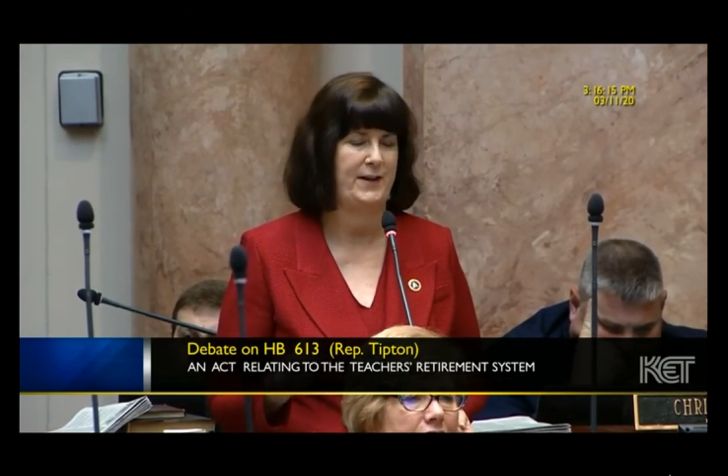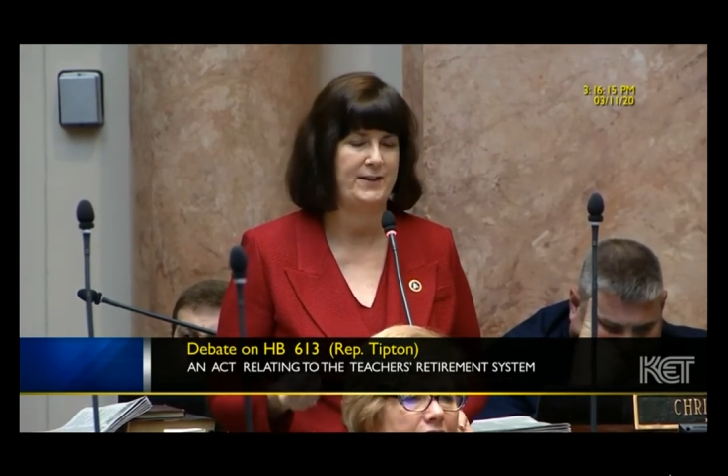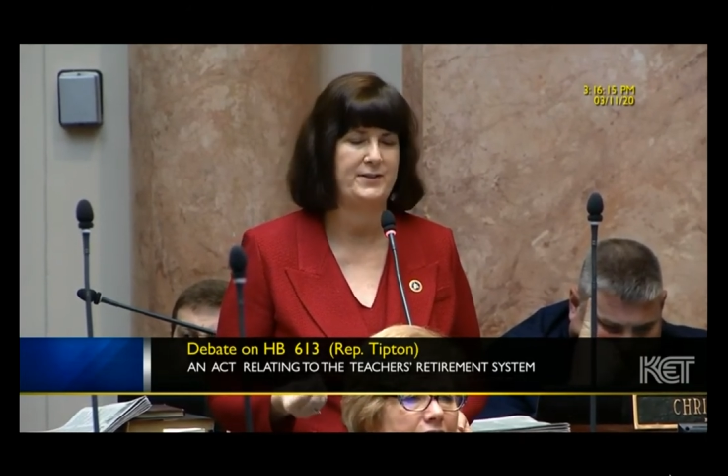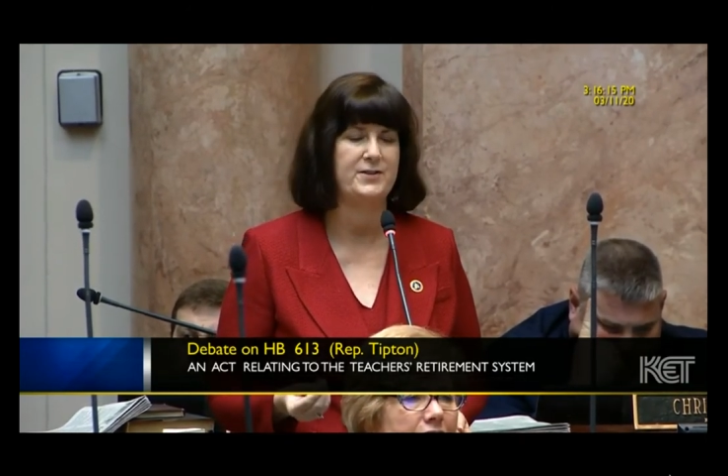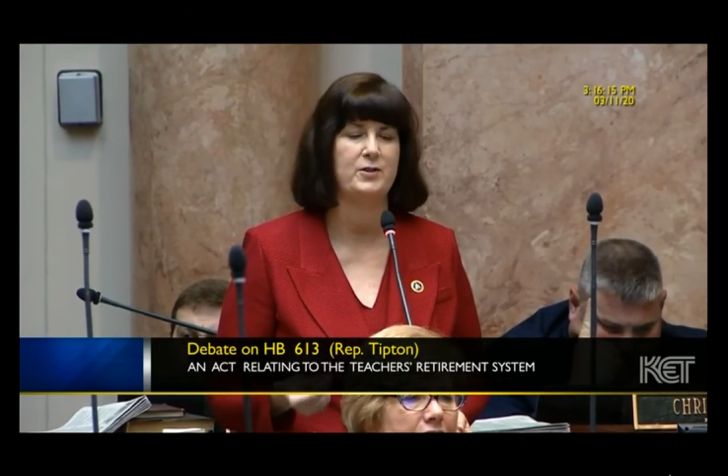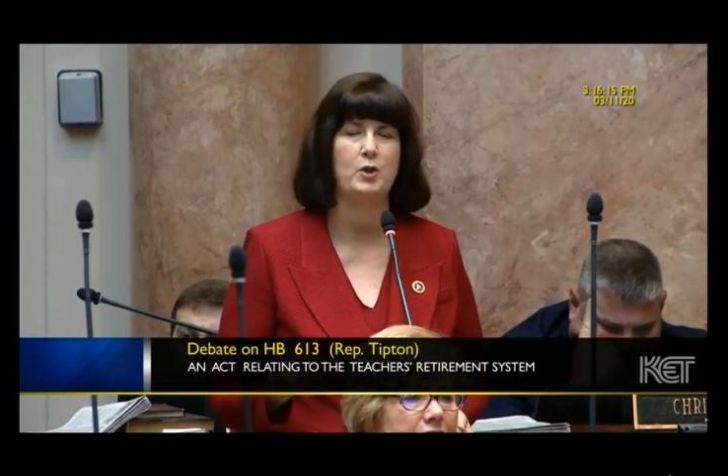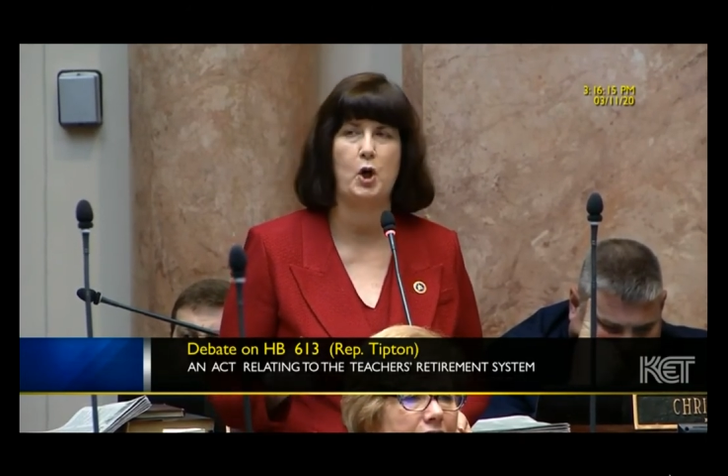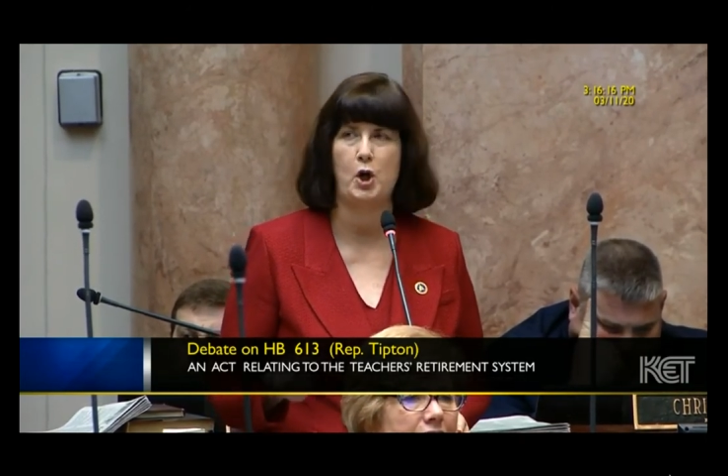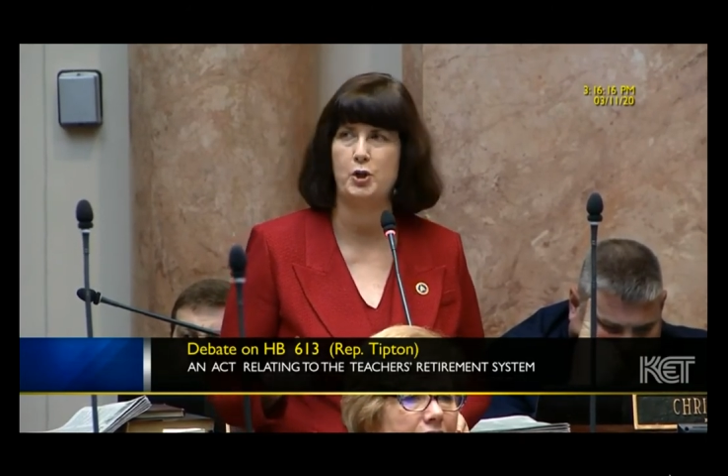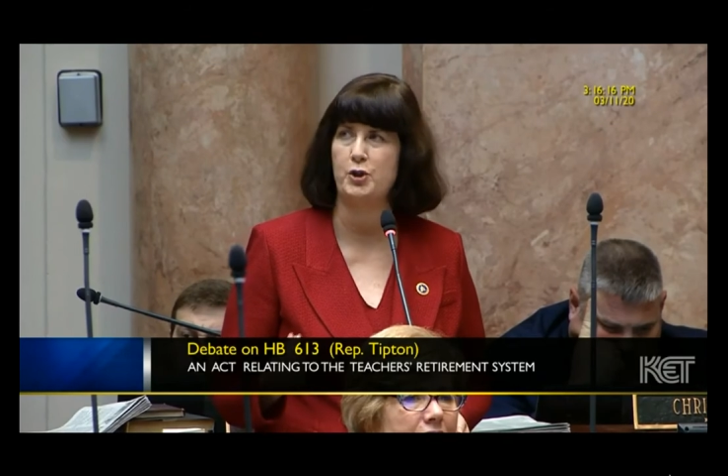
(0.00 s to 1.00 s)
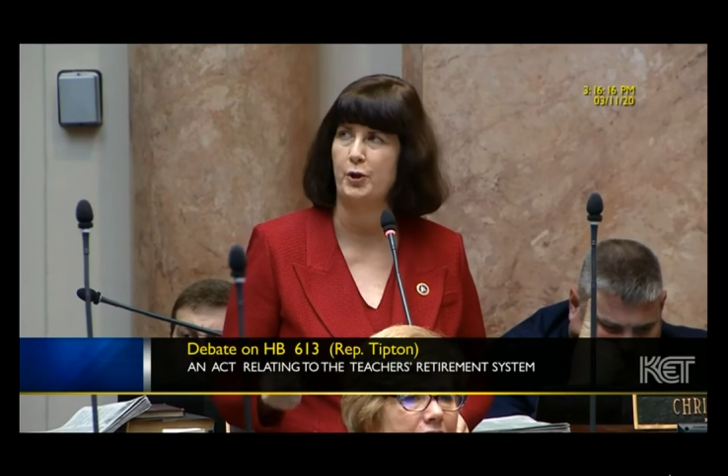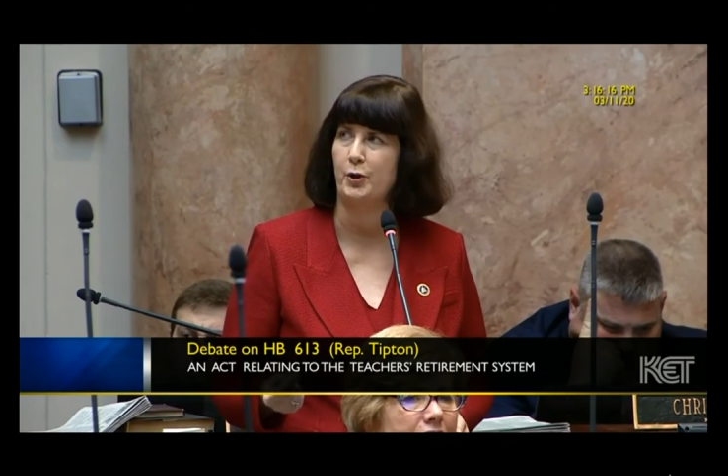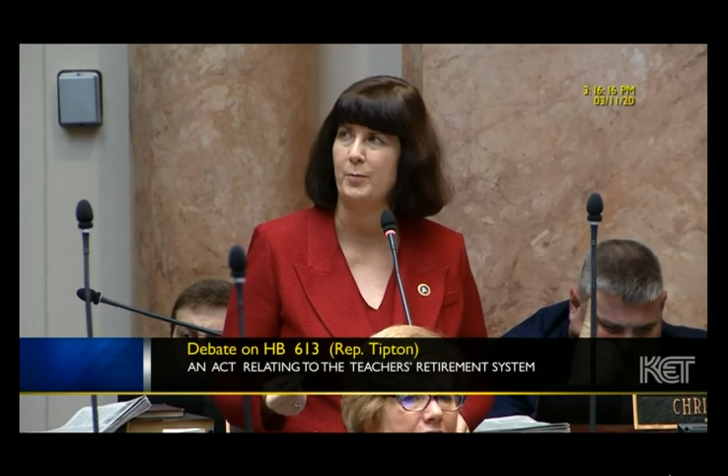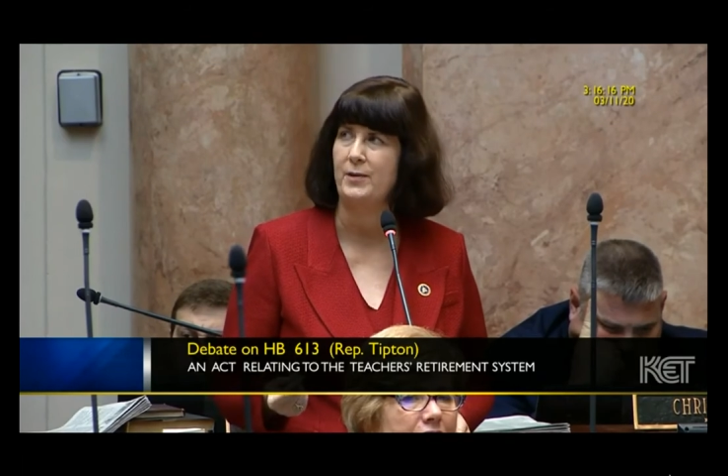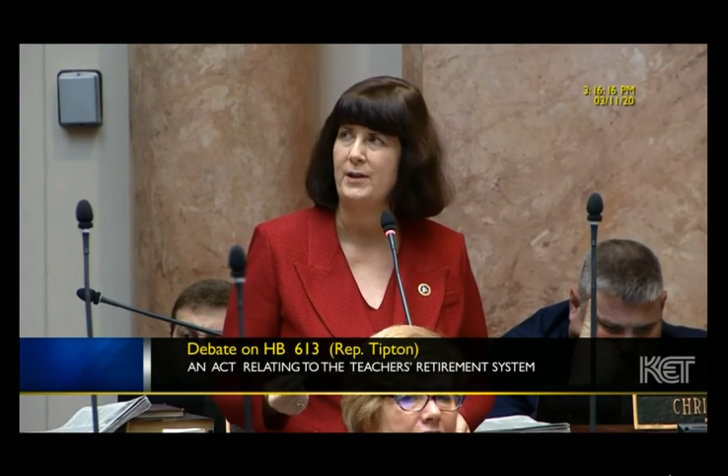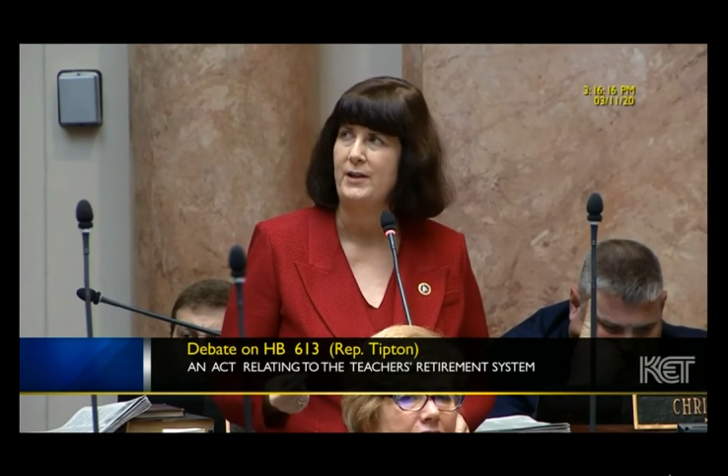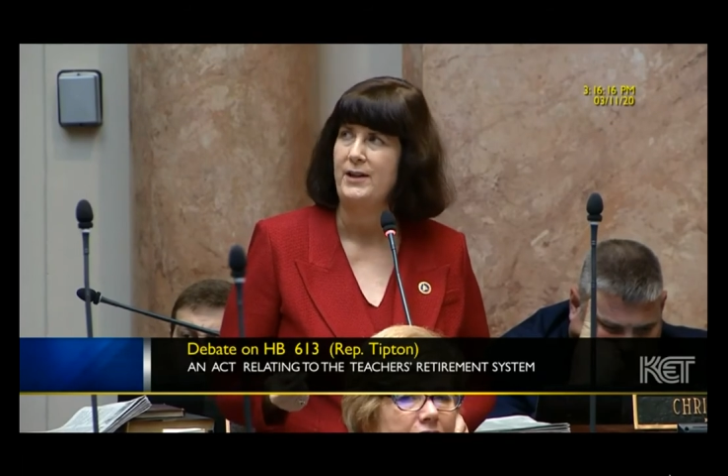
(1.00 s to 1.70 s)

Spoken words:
funds' long-term